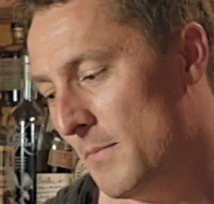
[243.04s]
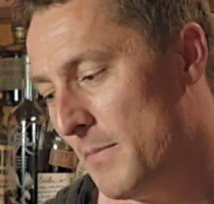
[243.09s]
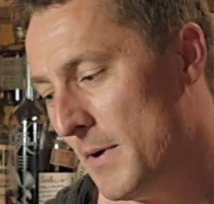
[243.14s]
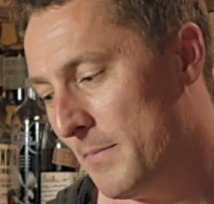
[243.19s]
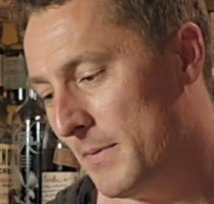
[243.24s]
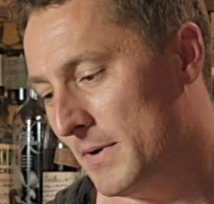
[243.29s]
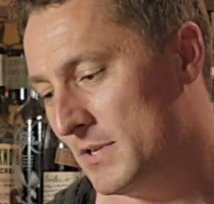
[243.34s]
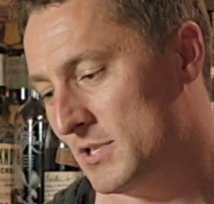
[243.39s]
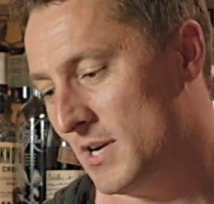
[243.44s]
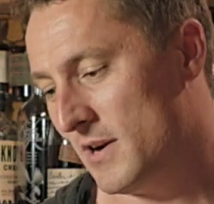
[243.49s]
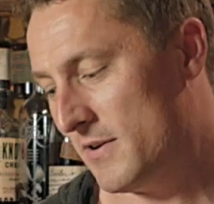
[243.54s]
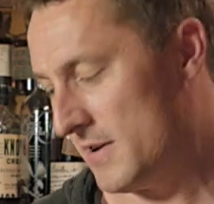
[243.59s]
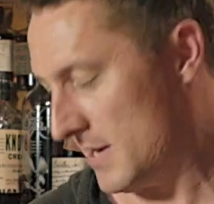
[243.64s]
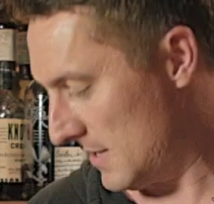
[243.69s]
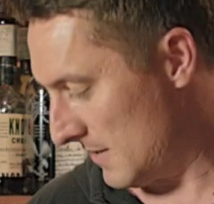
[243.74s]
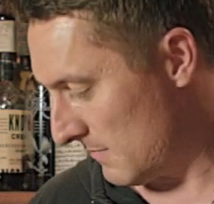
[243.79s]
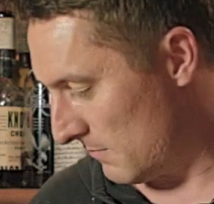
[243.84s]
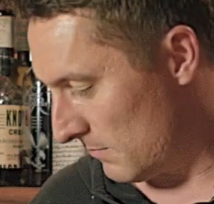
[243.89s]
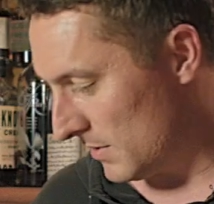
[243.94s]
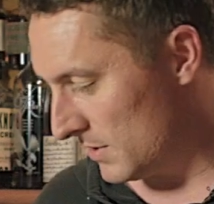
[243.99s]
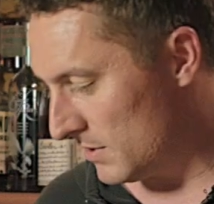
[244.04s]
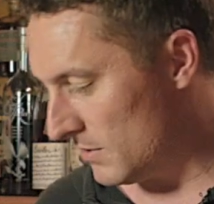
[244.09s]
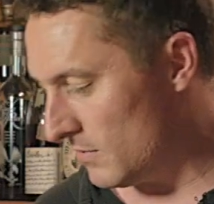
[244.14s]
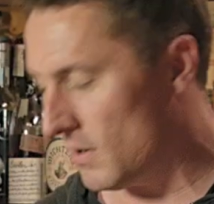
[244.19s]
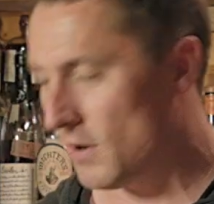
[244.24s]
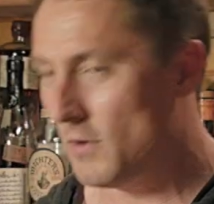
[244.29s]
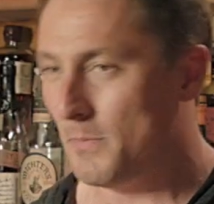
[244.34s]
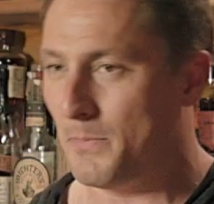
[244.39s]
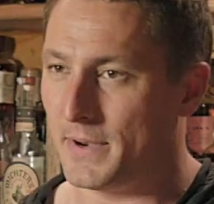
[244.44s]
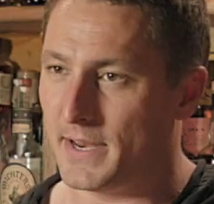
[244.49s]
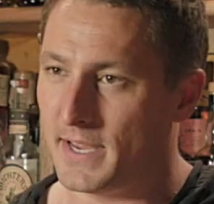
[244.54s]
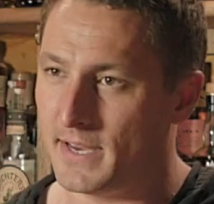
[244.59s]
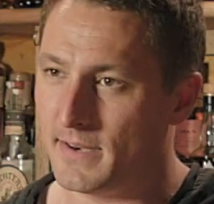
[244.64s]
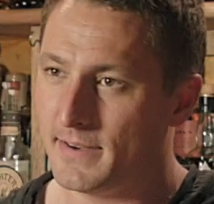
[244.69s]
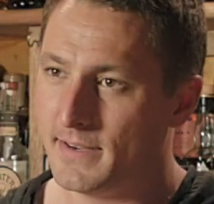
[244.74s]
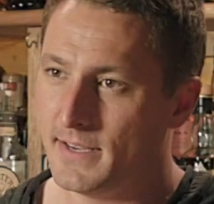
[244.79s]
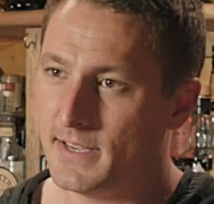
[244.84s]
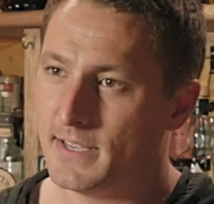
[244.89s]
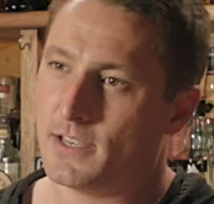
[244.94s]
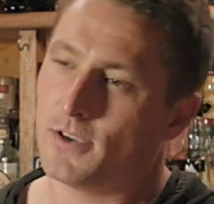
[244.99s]
Pepe sherry, like when you open it,
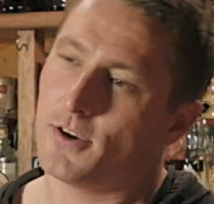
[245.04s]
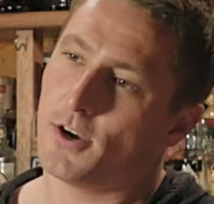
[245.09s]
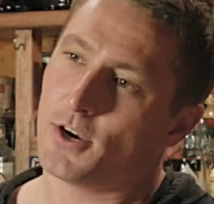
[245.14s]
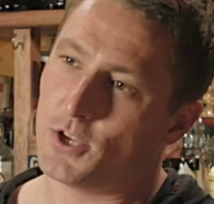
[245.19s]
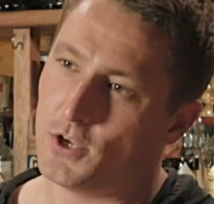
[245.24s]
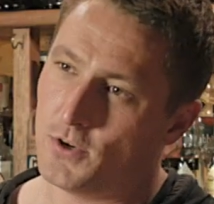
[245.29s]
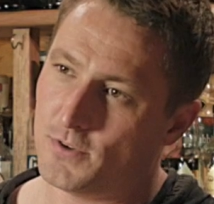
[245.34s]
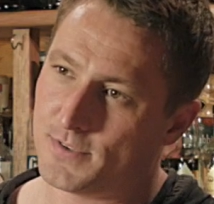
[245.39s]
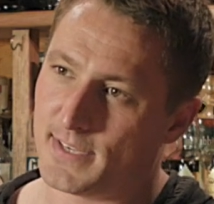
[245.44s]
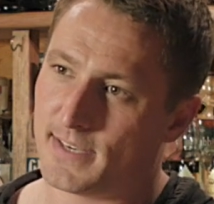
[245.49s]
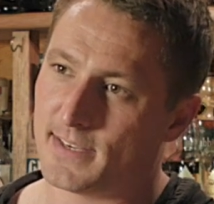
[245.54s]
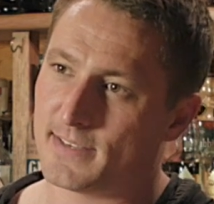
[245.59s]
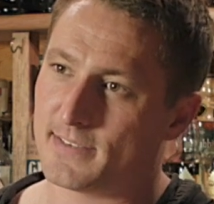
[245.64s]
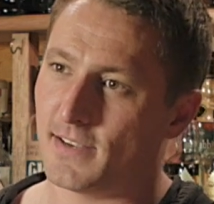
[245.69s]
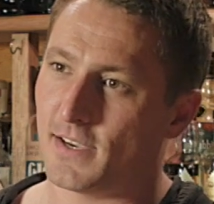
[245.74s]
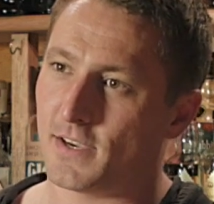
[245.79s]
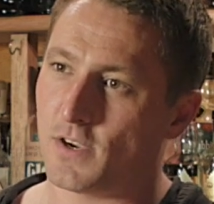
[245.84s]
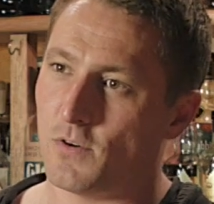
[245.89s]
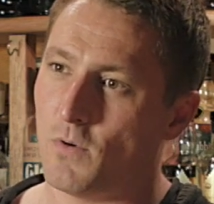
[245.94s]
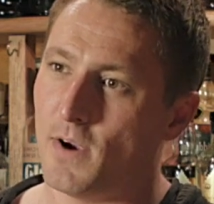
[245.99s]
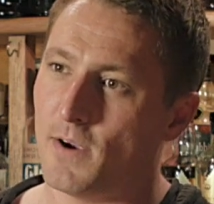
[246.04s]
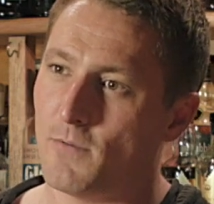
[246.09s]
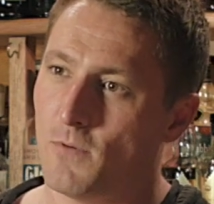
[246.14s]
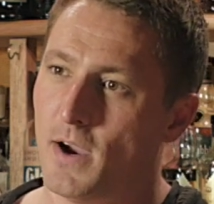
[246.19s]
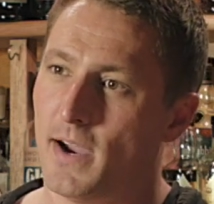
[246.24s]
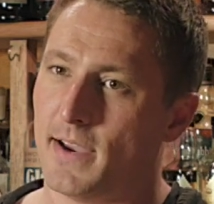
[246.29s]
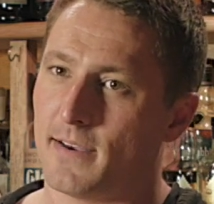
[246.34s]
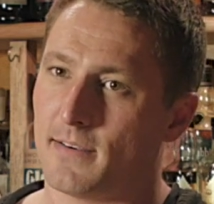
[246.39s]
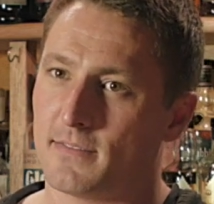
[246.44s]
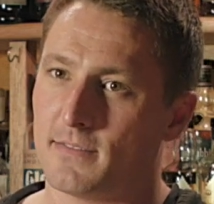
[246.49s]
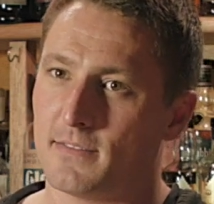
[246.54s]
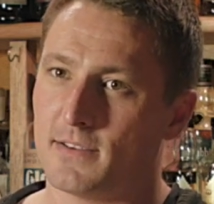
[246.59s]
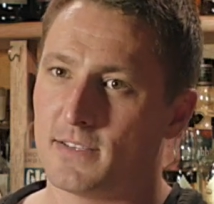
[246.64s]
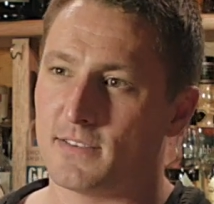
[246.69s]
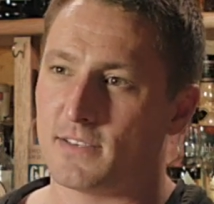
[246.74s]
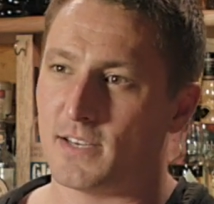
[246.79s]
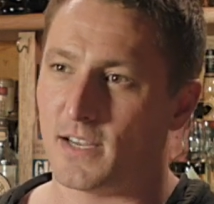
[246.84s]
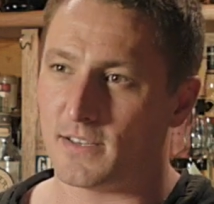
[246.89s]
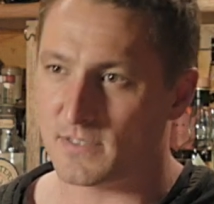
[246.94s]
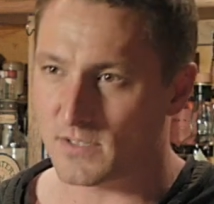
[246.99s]
you got to use it. It's like a white wine. It
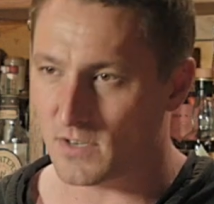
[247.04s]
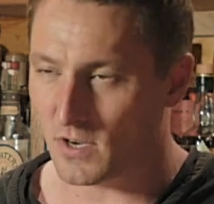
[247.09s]
starts